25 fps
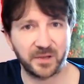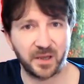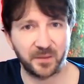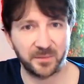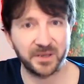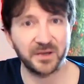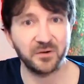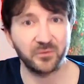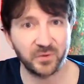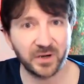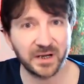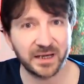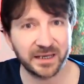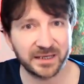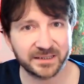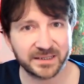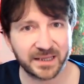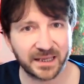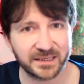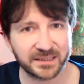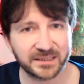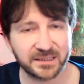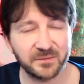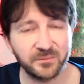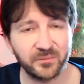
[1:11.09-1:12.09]
I mean, it really is
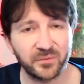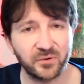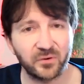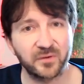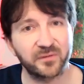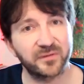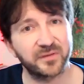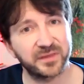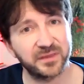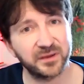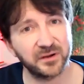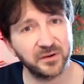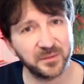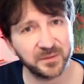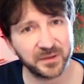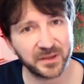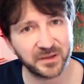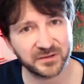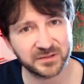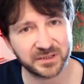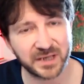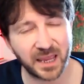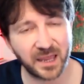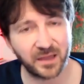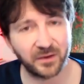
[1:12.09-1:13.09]
that simple. If Ethereum
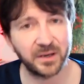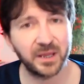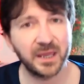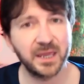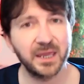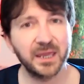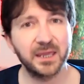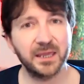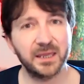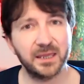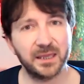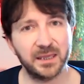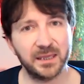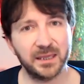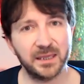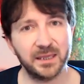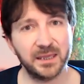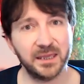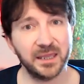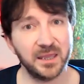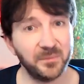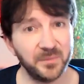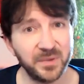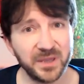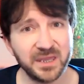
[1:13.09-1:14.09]
goes down,
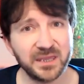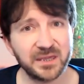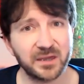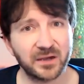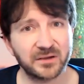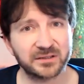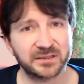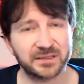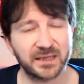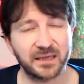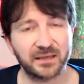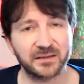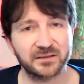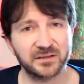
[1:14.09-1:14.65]
EMP goes down.